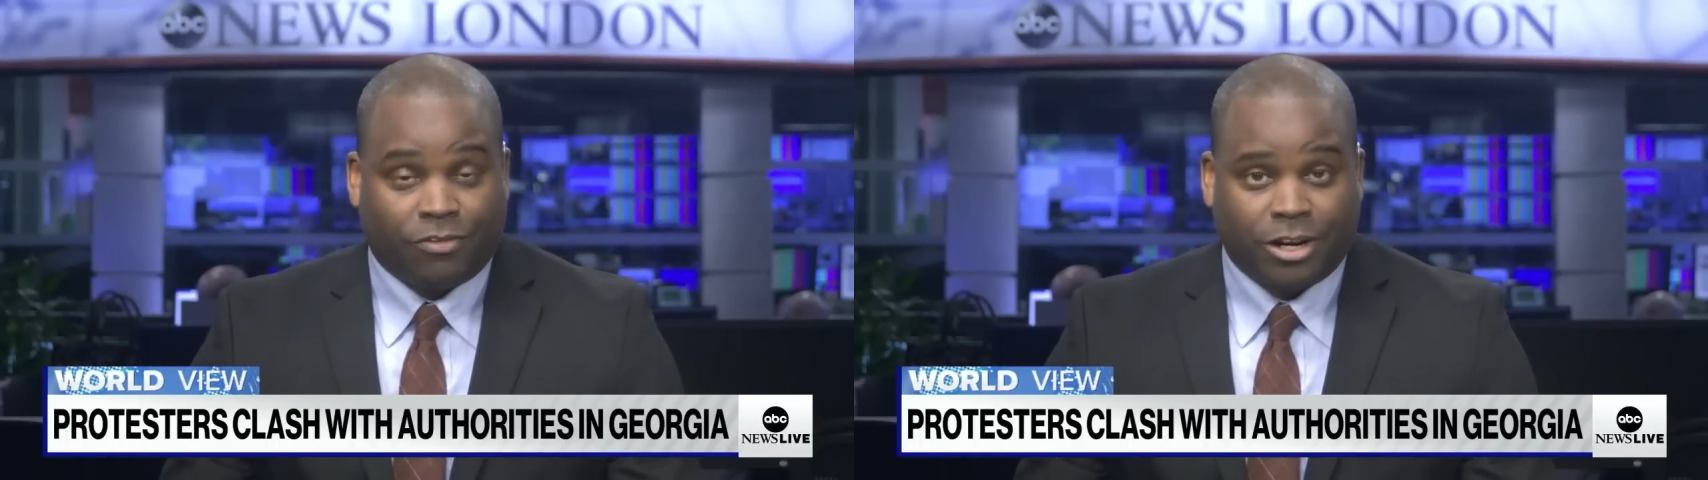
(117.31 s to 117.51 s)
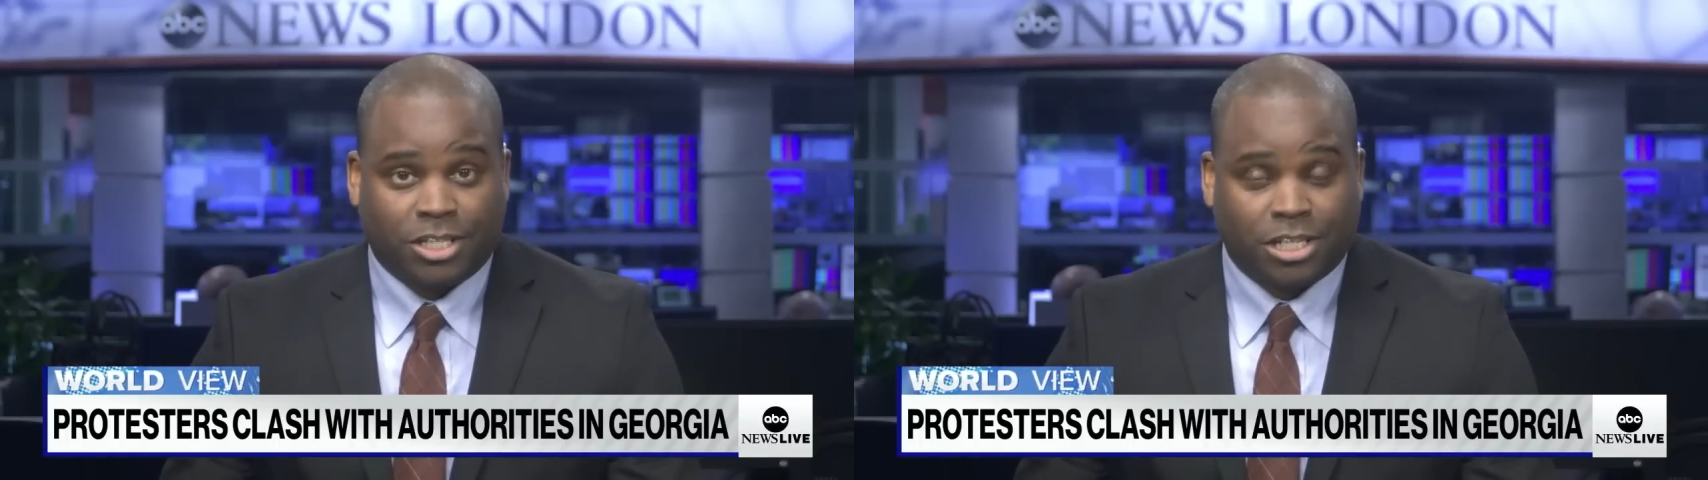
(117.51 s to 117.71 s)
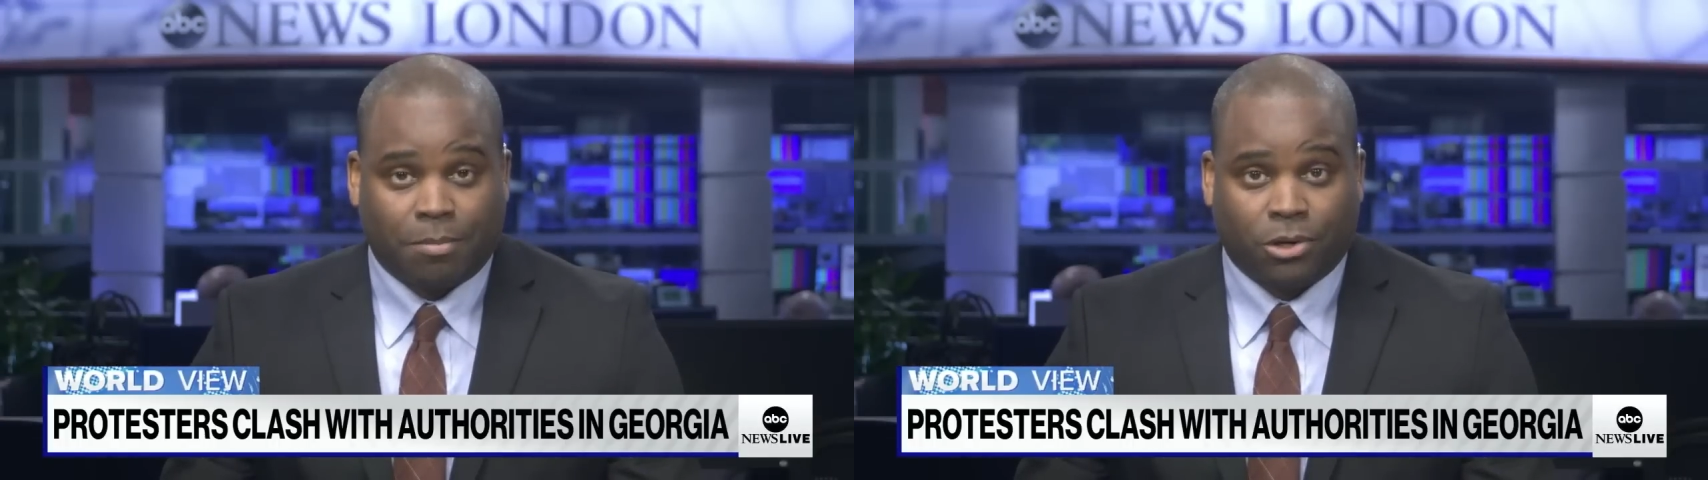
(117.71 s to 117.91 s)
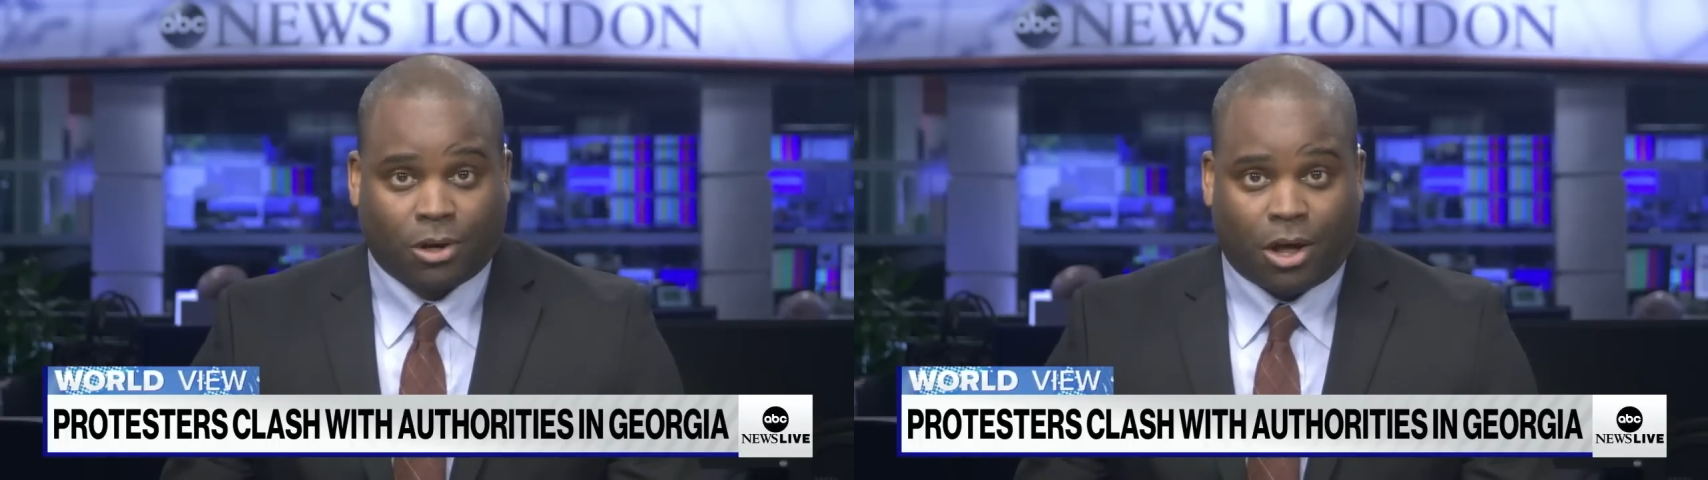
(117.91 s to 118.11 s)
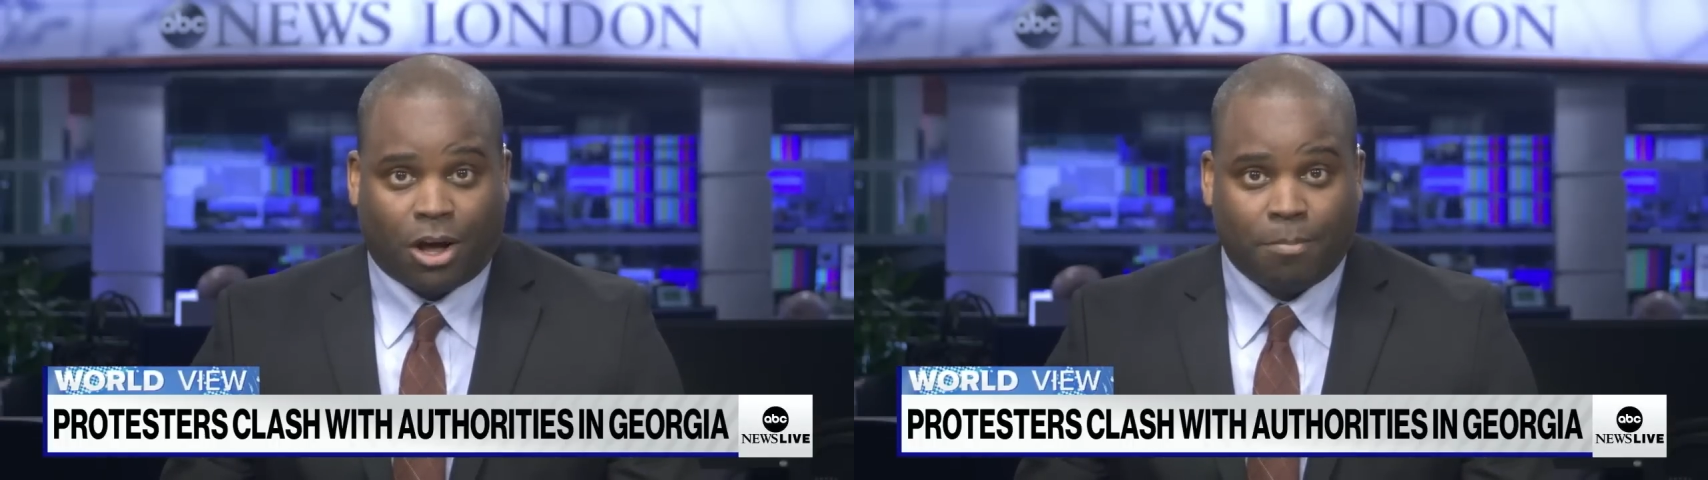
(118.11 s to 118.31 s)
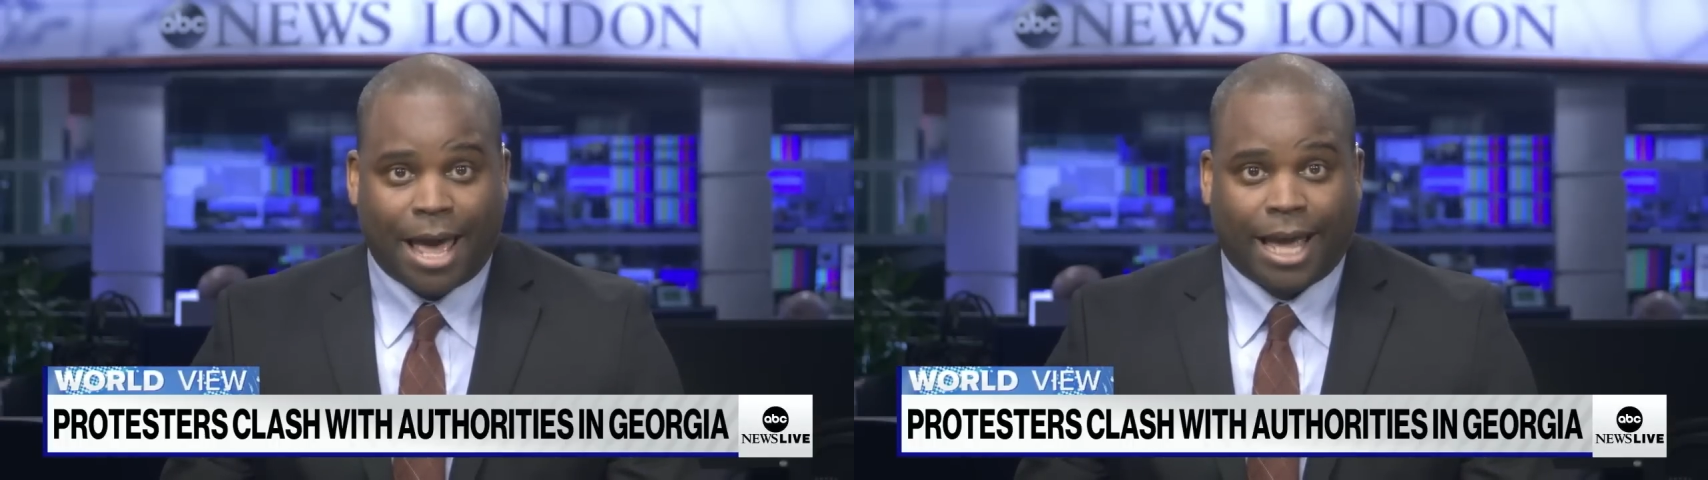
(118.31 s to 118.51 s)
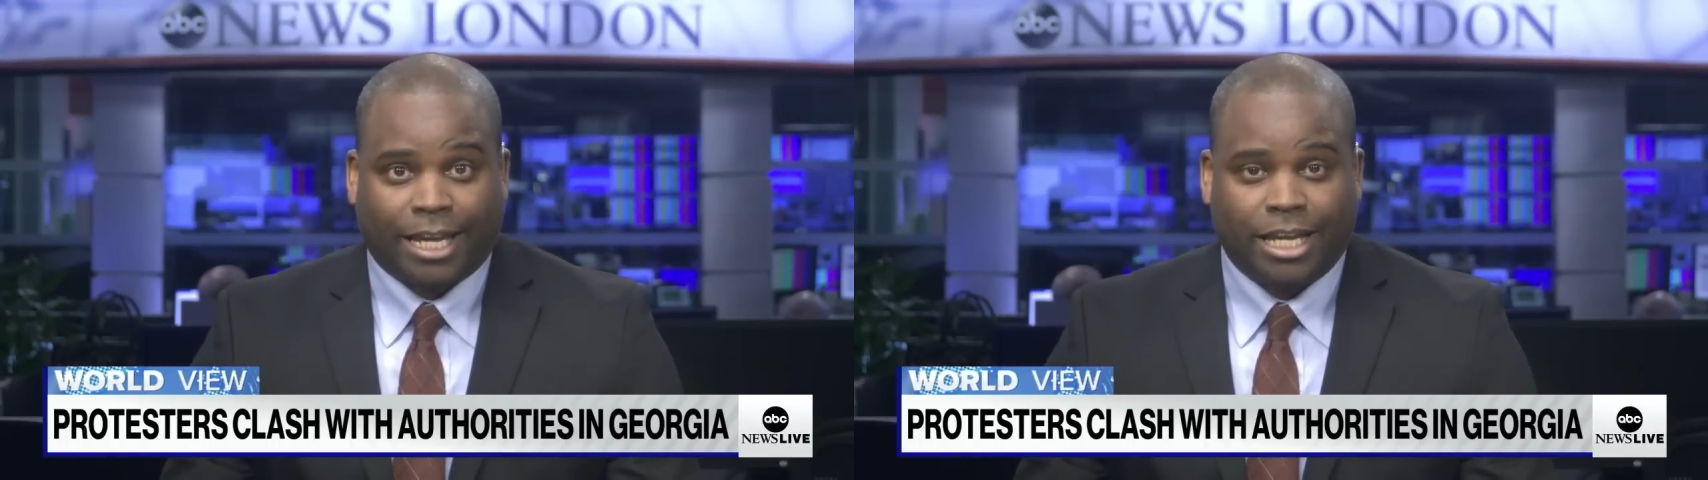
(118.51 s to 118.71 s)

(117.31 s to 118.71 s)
very similar law back